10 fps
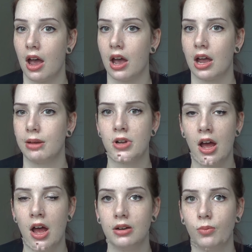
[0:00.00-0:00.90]
I'm
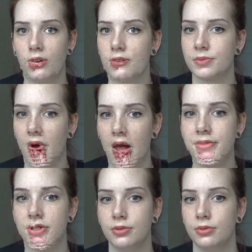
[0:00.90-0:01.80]
not one of those
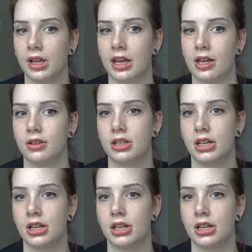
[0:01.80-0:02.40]
moms who like looked